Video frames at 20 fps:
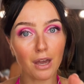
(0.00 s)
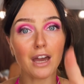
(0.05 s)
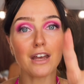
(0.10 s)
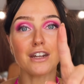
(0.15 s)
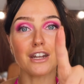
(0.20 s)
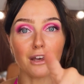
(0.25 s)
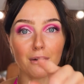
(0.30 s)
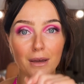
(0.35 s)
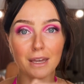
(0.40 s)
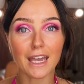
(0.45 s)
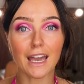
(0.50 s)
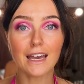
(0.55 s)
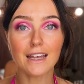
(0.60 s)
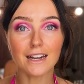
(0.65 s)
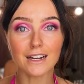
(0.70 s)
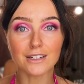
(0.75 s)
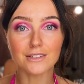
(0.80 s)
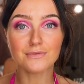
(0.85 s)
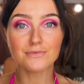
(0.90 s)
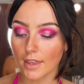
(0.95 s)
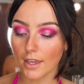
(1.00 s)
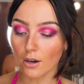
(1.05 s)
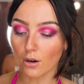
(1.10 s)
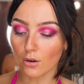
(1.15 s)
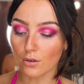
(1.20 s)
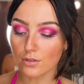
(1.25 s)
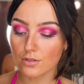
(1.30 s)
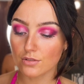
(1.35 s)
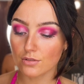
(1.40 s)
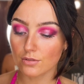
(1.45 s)
Now I get it. They
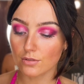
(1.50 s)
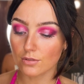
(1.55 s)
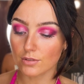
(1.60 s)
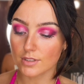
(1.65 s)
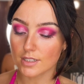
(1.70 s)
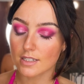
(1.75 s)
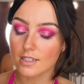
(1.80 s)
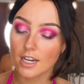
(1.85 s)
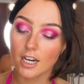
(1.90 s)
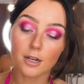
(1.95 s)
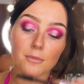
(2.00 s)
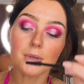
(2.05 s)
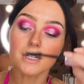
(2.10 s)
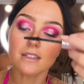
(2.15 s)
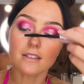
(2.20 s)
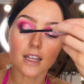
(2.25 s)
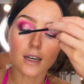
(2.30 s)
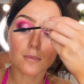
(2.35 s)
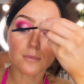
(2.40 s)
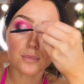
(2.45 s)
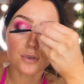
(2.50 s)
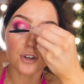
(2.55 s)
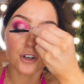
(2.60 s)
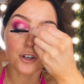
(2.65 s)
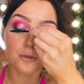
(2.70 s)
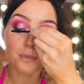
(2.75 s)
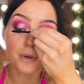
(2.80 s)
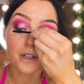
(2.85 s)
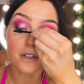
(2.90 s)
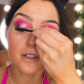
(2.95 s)
also determined that
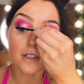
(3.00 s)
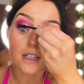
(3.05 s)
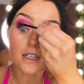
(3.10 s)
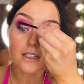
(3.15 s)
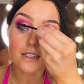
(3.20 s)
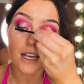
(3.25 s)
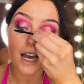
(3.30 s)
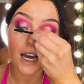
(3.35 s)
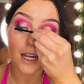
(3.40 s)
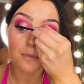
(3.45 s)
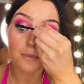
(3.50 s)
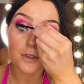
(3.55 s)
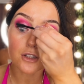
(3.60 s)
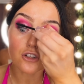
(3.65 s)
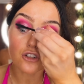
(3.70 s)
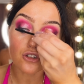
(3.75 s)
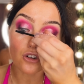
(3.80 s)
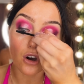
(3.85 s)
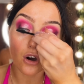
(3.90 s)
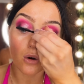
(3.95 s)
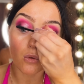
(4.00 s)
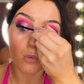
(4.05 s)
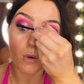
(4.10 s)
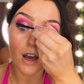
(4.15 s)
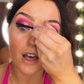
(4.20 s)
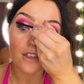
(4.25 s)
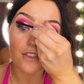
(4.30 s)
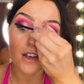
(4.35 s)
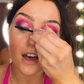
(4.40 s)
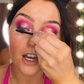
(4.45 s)
poor Bernice had been shot
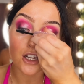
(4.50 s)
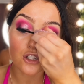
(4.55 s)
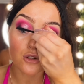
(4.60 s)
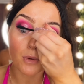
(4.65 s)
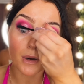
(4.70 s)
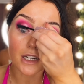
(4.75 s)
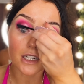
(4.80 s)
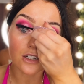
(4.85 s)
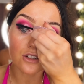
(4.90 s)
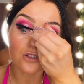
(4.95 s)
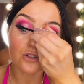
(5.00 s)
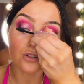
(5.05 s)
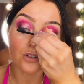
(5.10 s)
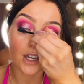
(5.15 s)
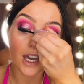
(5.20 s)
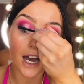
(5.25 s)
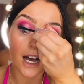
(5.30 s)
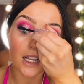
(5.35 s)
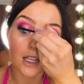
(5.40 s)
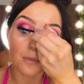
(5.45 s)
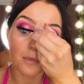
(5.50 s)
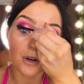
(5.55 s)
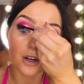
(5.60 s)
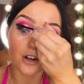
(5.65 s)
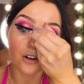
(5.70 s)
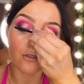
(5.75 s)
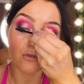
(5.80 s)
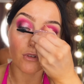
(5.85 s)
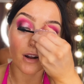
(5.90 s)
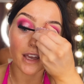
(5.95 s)
with a 22
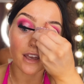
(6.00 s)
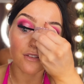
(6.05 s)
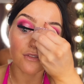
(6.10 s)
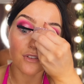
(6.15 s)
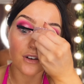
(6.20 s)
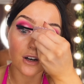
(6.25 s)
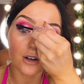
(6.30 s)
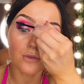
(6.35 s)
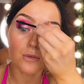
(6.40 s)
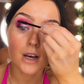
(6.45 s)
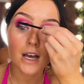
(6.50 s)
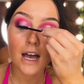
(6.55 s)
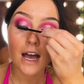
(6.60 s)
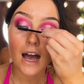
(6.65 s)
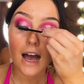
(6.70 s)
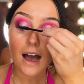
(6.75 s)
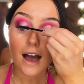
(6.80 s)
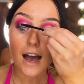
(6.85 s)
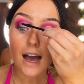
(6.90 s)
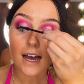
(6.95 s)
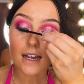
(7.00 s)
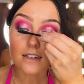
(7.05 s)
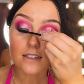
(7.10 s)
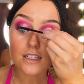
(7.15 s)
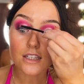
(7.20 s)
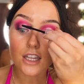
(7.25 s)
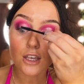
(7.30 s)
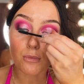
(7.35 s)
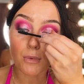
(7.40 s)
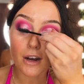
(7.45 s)
caliber rifle and
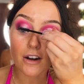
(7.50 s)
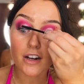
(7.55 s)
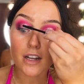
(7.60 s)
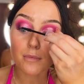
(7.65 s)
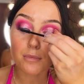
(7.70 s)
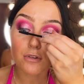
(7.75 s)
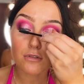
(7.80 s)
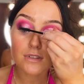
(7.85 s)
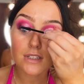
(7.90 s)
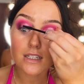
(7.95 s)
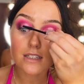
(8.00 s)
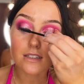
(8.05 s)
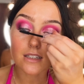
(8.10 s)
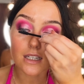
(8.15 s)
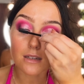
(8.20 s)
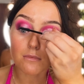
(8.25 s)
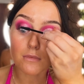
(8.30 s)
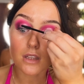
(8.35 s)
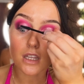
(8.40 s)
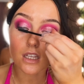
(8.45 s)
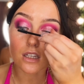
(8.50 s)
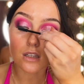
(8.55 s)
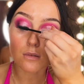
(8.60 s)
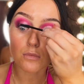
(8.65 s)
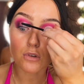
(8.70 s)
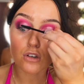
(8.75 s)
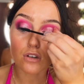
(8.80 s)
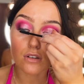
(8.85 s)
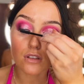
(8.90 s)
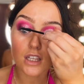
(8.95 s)
they were able to deem that the
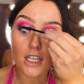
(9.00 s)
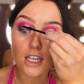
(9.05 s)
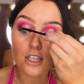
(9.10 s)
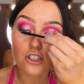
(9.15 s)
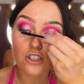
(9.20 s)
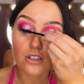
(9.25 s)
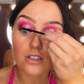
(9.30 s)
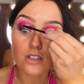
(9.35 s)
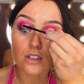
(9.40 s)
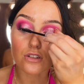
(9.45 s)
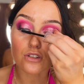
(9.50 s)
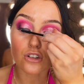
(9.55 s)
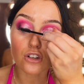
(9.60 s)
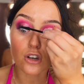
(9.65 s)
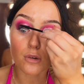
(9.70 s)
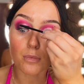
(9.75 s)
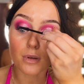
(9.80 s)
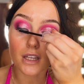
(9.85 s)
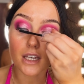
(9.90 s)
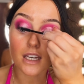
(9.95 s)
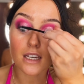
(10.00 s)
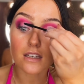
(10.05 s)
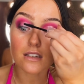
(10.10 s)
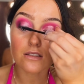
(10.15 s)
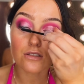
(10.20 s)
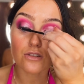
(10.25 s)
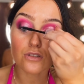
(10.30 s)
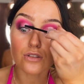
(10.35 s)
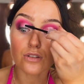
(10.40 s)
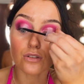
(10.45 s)
mutilations that took
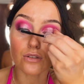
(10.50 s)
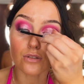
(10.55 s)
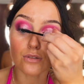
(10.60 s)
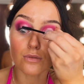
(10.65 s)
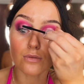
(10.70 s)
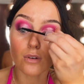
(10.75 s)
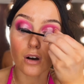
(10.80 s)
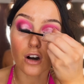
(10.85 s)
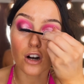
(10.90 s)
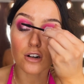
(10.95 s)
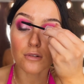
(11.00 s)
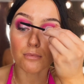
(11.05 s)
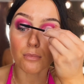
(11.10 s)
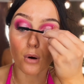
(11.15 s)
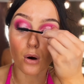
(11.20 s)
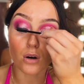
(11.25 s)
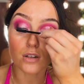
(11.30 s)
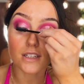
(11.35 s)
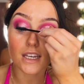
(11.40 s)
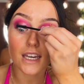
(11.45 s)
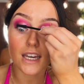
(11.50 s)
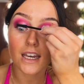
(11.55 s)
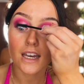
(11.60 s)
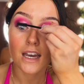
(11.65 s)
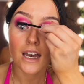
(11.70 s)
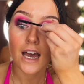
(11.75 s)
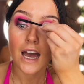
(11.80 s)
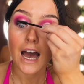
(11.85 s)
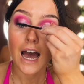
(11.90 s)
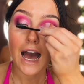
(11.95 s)
place to her body
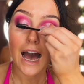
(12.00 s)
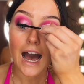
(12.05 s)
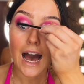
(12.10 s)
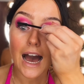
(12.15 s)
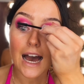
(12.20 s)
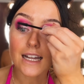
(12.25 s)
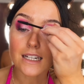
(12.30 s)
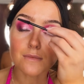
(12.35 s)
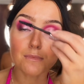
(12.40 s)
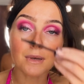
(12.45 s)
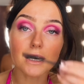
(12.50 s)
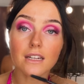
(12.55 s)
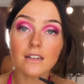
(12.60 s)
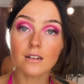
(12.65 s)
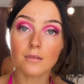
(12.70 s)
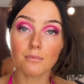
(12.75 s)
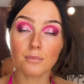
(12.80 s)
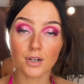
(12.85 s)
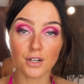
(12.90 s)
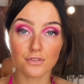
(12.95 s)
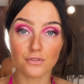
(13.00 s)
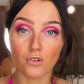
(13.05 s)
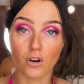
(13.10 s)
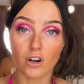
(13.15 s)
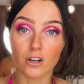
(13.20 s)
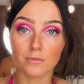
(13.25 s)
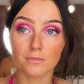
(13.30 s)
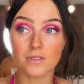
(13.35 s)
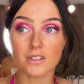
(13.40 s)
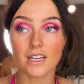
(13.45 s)
had been
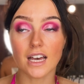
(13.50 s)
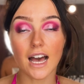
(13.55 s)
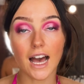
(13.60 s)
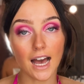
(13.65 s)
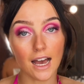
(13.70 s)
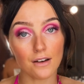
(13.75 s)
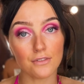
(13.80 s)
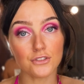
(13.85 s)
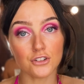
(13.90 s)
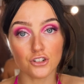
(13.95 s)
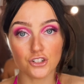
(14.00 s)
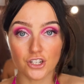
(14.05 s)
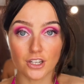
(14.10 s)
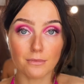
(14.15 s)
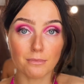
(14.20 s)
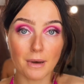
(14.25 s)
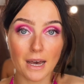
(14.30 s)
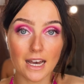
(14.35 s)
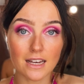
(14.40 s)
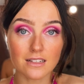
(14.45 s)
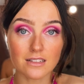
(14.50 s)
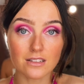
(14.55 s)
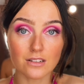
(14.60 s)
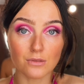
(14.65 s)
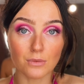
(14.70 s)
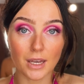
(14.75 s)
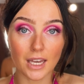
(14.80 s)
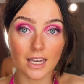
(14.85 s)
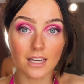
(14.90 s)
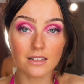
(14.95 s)
performed after she had passed
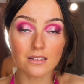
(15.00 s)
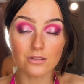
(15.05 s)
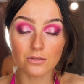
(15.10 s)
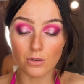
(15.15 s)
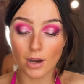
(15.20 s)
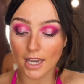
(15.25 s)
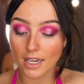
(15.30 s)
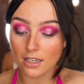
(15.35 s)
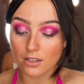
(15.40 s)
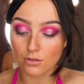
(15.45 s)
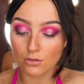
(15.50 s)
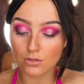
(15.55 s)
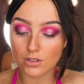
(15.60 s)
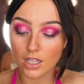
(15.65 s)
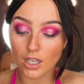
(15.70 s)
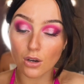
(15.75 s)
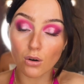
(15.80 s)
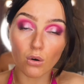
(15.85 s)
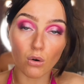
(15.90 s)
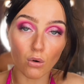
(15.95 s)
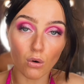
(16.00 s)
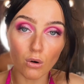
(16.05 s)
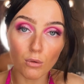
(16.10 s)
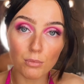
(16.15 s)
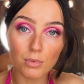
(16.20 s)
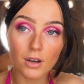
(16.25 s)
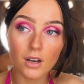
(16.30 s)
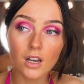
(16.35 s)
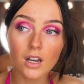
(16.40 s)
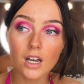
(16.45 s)
away so I can only
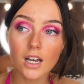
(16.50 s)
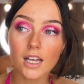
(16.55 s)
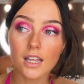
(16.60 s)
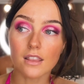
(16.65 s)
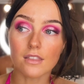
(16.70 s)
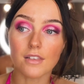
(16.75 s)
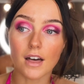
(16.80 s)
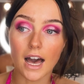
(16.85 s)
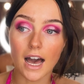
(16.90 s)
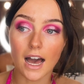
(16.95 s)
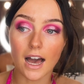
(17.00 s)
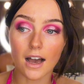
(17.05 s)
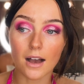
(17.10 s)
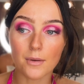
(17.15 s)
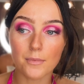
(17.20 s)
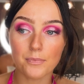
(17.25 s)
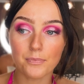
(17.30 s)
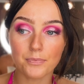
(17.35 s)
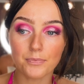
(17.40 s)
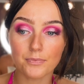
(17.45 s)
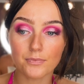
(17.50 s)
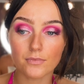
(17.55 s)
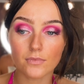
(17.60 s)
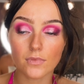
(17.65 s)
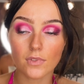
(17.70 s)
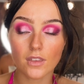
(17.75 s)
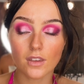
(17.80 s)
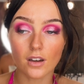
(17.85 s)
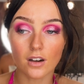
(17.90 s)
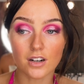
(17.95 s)
hope that
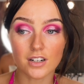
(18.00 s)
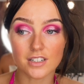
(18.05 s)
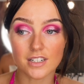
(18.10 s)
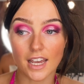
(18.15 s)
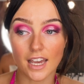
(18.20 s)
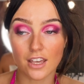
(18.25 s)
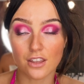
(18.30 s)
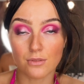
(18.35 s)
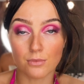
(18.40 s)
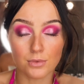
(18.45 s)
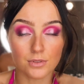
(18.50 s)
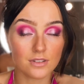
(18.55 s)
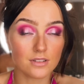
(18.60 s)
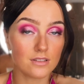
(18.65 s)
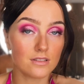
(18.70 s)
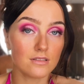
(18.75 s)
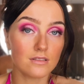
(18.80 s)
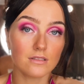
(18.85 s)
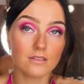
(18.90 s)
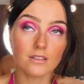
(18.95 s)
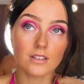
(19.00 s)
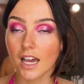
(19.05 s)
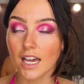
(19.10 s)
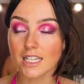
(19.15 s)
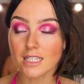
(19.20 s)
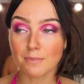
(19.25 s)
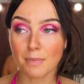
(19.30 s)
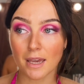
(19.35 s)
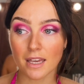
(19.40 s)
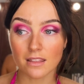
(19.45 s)
her death was
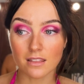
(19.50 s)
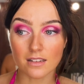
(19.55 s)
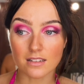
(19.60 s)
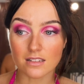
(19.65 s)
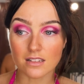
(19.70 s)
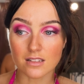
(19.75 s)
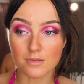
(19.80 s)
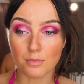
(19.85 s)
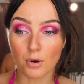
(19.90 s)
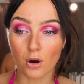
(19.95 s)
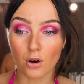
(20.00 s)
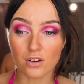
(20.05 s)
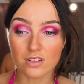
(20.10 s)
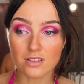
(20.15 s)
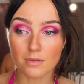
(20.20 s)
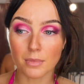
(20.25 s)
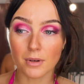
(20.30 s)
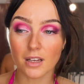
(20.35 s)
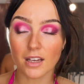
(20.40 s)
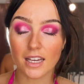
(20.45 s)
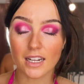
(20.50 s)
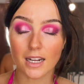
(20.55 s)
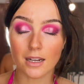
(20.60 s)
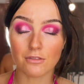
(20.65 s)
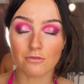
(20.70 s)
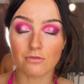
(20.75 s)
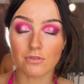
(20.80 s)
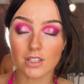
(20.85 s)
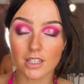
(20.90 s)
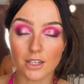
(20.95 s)
as painless as possible and I
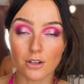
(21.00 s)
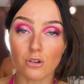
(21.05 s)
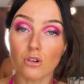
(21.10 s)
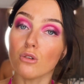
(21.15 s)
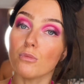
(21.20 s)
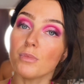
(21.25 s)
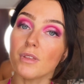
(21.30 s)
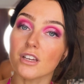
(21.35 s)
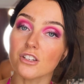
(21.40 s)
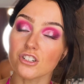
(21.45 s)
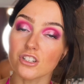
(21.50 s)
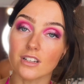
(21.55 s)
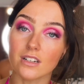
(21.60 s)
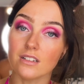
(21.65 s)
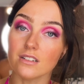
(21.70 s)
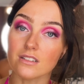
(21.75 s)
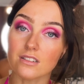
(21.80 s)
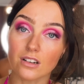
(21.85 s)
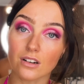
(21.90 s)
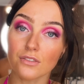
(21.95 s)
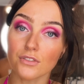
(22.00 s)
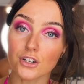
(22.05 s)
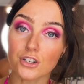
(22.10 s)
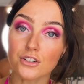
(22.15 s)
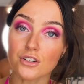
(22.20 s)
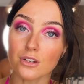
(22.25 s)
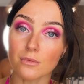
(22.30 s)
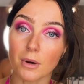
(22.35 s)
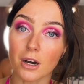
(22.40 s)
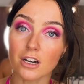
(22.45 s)
really hope that she didn't suffer
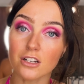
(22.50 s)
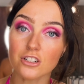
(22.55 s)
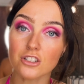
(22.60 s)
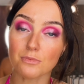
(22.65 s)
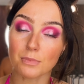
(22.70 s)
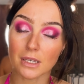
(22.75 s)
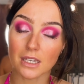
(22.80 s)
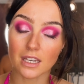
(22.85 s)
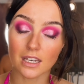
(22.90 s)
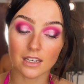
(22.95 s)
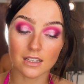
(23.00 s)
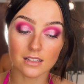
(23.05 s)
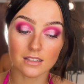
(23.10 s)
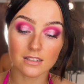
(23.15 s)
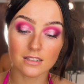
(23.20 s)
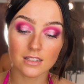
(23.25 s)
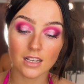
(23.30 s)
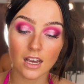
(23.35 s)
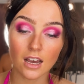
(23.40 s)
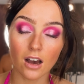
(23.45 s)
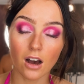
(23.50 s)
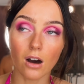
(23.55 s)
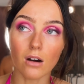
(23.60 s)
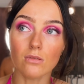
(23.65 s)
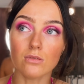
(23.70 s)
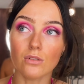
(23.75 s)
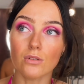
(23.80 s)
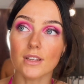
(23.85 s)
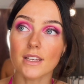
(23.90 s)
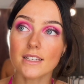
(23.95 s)
too much because
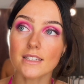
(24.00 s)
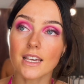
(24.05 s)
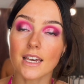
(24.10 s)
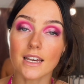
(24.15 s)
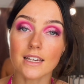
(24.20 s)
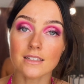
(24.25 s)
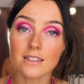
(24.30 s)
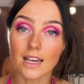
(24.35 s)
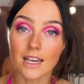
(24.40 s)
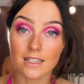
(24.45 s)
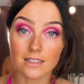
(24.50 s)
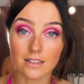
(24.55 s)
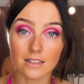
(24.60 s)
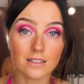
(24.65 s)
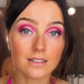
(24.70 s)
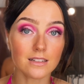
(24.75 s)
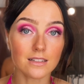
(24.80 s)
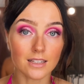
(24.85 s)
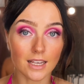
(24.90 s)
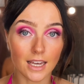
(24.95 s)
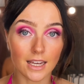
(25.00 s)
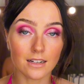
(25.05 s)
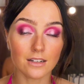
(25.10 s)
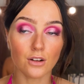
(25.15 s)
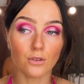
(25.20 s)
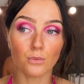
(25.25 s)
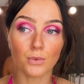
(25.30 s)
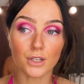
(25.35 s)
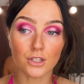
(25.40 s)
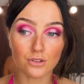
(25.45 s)
although this case is insane
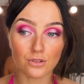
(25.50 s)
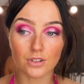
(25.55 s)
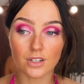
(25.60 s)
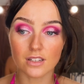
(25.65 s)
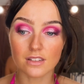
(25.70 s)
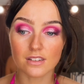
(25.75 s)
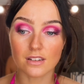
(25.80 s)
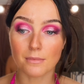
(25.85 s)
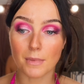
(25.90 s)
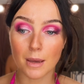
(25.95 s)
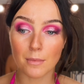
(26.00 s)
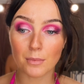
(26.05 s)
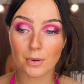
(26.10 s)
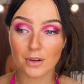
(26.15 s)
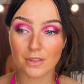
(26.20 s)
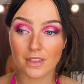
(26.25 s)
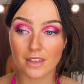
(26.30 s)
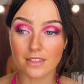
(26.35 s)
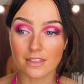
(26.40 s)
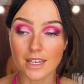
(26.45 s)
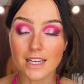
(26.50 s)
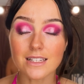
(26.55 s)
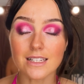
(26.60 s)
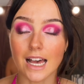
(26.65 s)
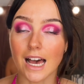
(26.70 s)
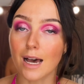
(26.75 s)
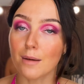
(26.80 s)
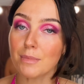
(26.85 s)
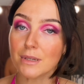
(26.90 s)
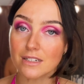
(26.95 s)
we do need to remember that this
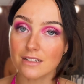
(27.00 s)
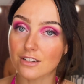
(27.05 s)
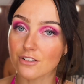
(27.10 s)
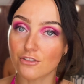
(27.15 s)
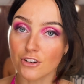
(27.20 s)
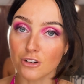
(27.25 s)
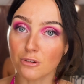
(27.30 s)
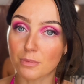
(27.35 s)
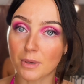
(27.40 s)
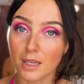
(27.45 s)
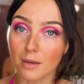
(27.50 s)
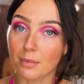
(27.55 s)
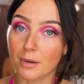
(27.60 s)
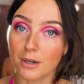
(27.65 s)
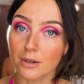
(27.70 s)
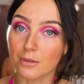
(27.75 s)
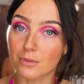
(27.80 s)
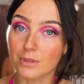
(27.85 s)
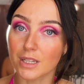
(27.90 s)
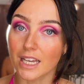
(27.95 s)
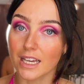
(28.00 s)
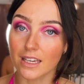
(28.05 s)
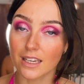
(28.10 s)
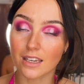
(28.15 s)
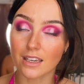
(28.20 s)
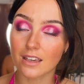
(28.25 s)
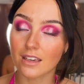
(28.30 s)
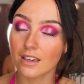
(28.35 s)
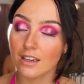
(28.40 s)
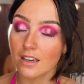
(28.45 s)
happened to real people
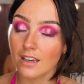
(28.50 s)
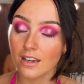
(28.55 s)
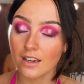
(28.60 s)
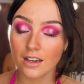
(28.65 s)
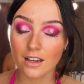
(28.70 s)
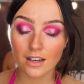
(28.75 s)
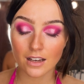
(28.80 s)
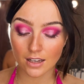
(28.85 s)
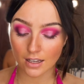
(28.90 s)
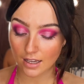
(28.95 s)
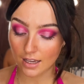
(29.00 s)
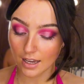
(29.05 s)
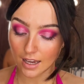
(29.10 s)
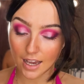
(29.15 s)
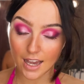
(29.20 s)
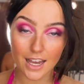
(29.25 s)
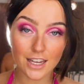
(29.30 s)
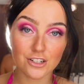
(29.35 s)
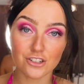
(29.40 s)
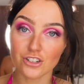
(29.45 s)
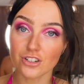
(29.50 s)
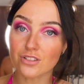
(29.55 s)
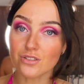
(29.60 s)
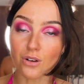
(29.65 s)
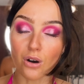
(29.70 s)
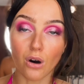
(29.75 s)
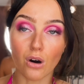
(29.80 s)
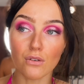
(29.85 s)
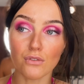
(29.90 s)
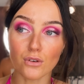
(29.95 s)
like is just
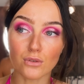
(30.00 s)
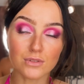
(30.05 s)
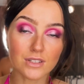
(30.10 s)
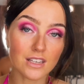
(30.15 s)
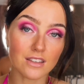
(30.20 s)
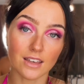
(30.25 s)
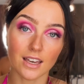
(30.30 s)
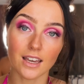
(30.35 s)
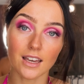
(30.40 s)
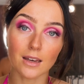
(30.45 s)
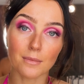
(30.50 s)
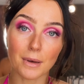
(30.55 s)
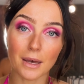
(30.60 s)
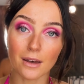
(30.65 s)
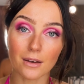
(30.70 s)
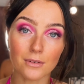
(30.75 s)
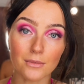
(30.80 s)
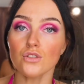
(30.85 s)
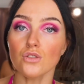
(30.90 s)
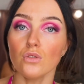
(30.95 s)
awful to think about.